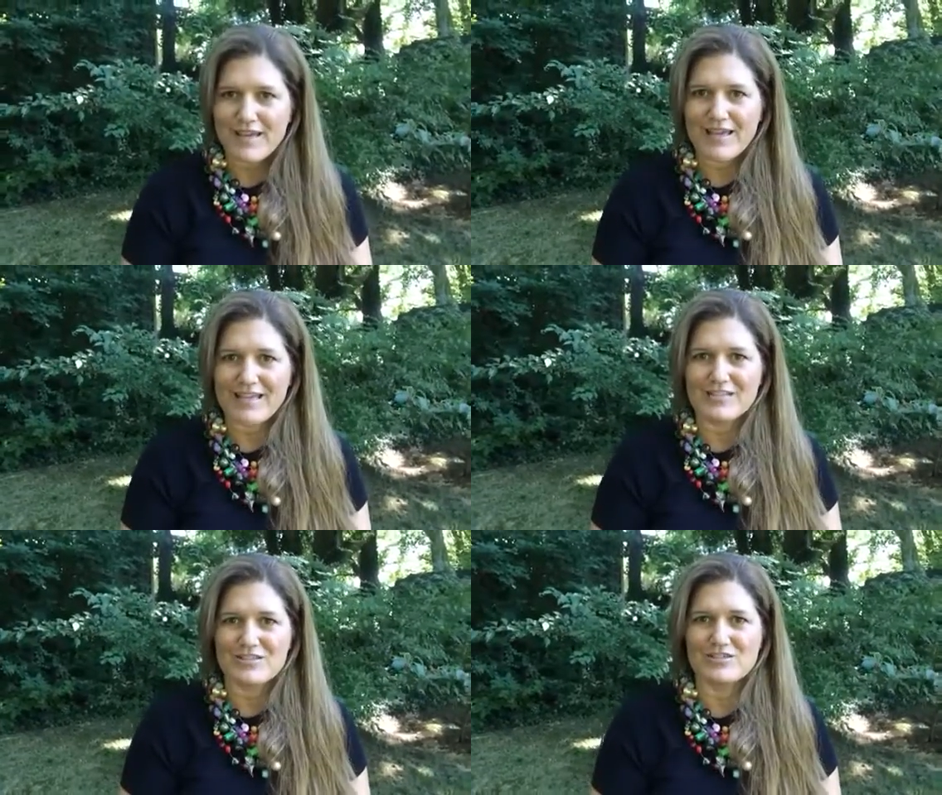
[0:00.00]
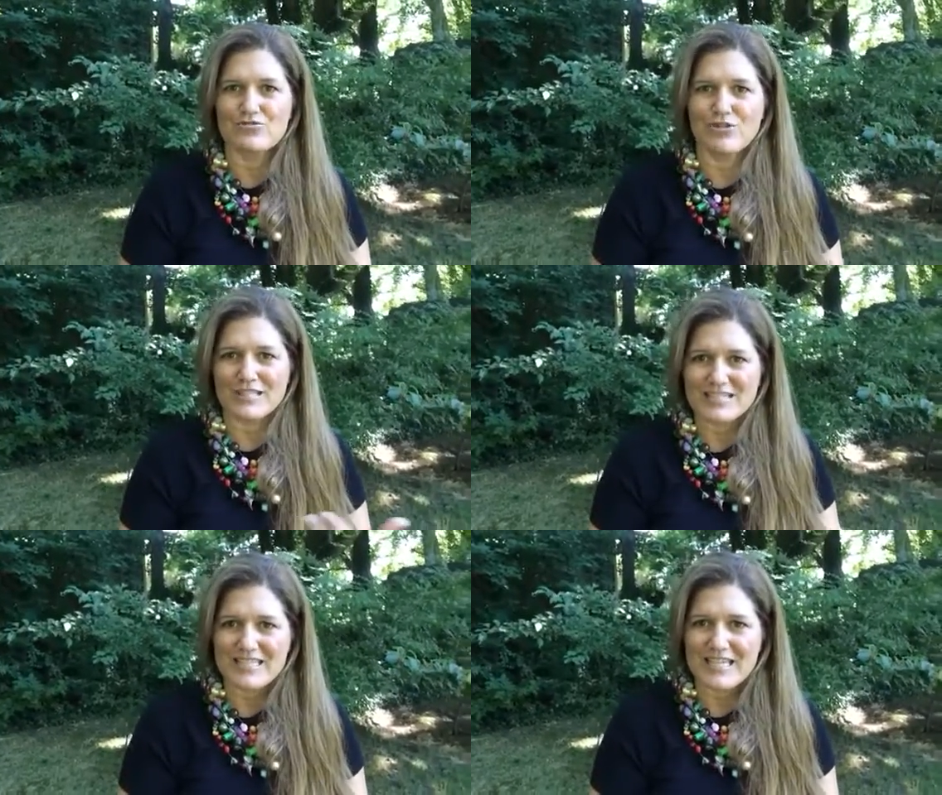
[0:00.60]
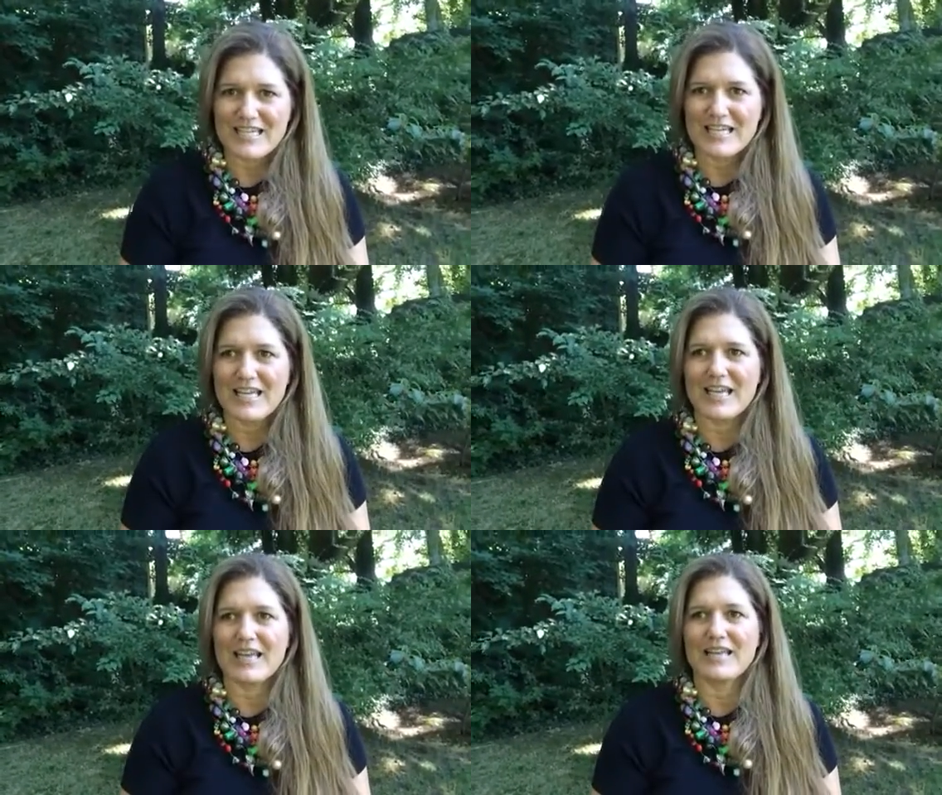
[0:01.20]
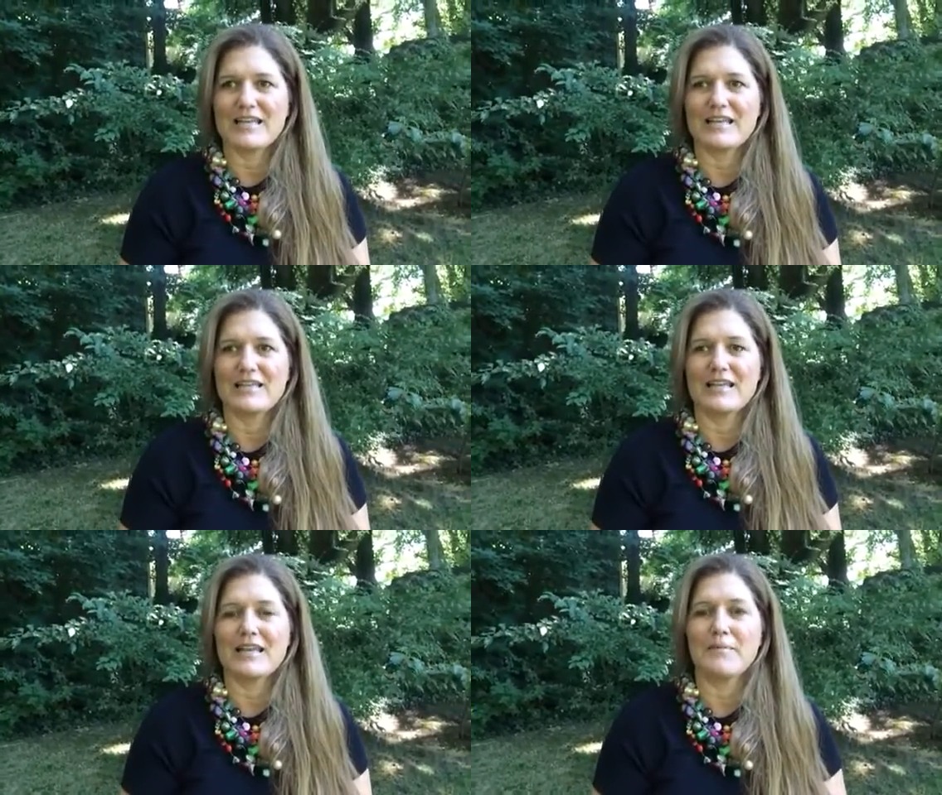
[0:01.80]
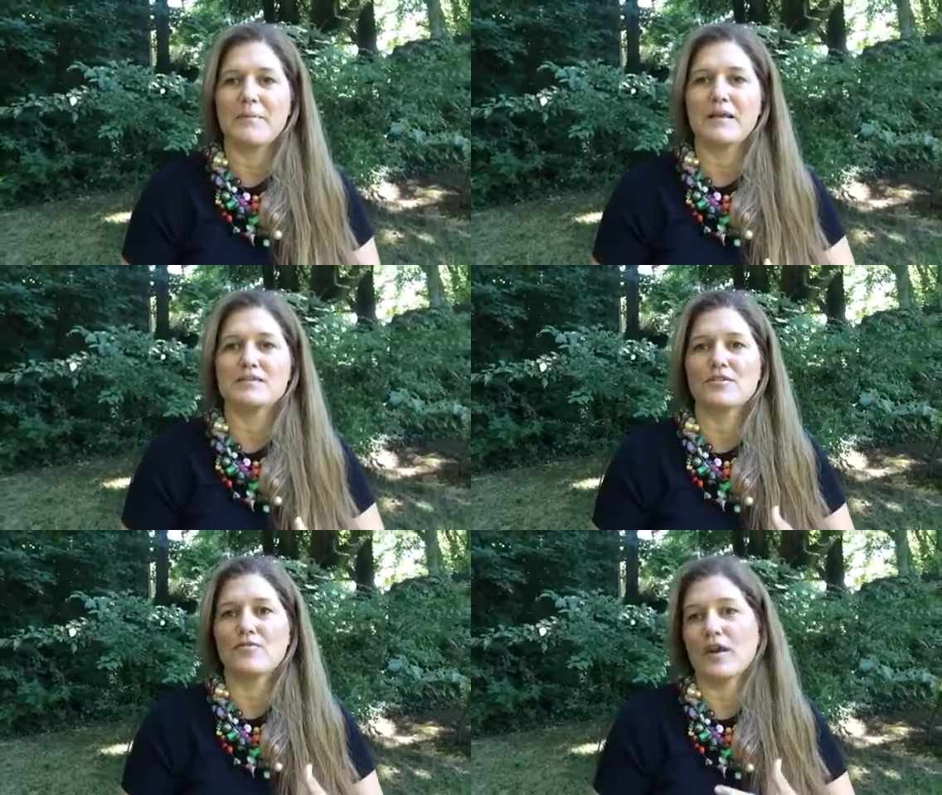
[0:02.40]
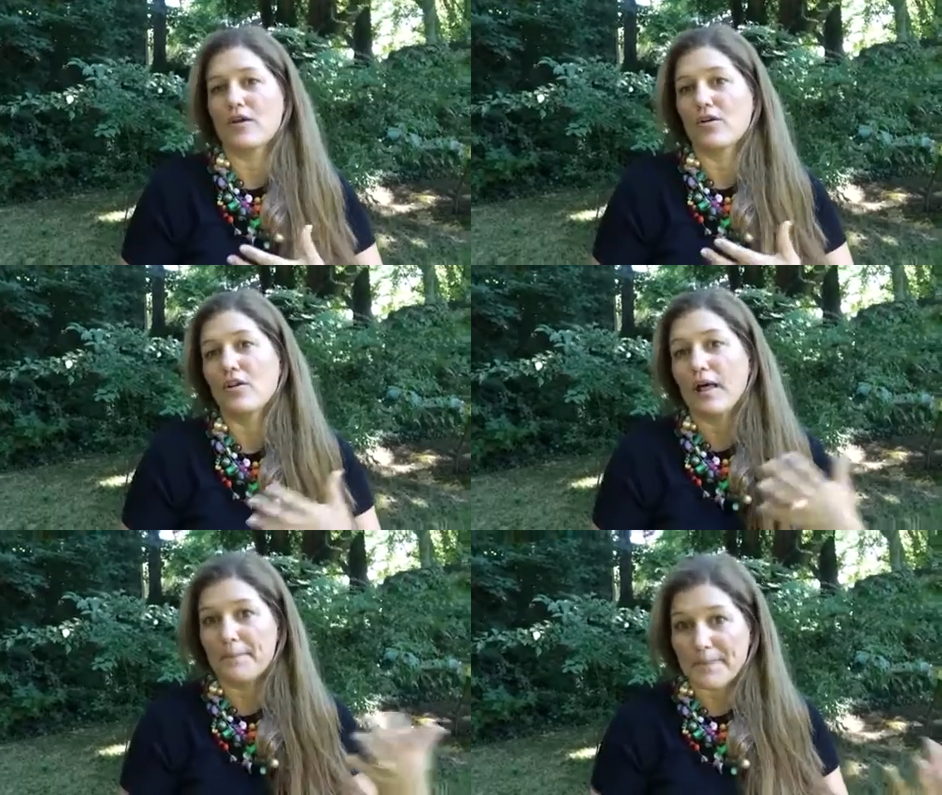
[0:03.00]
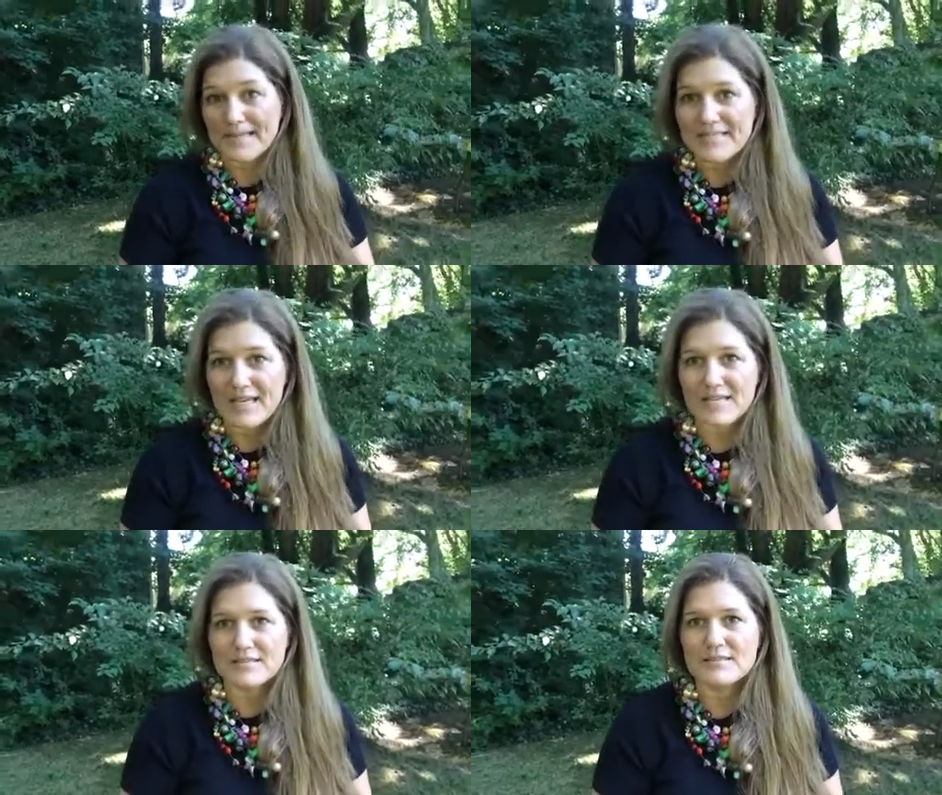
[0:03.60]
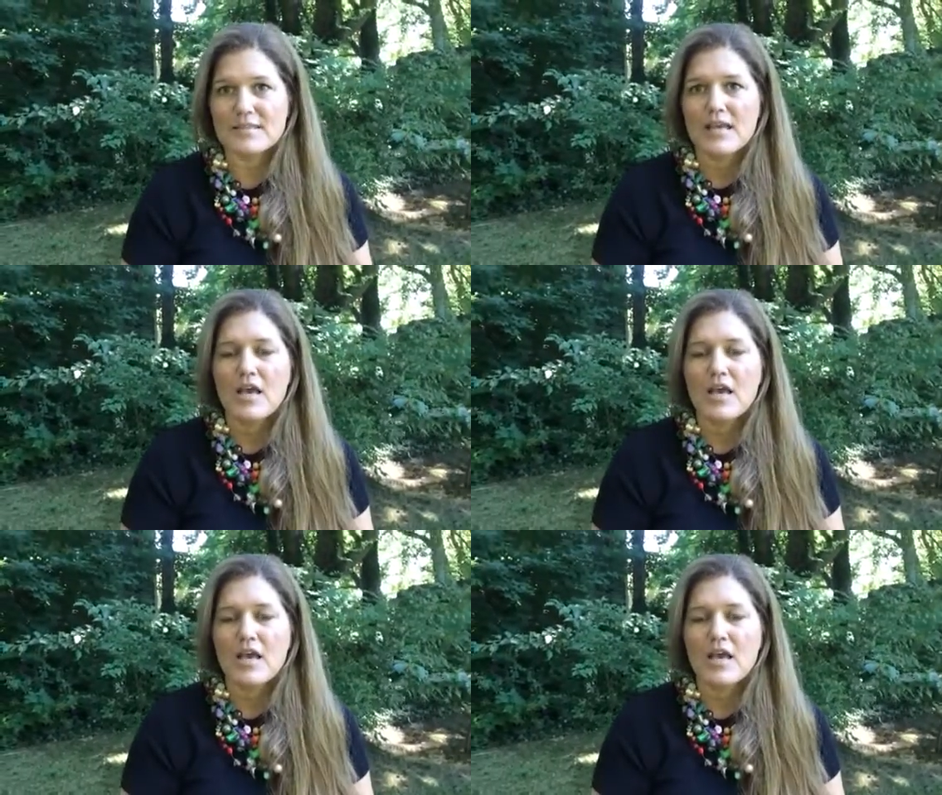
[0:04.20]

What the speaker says: and trusting in a place of what I call abundance,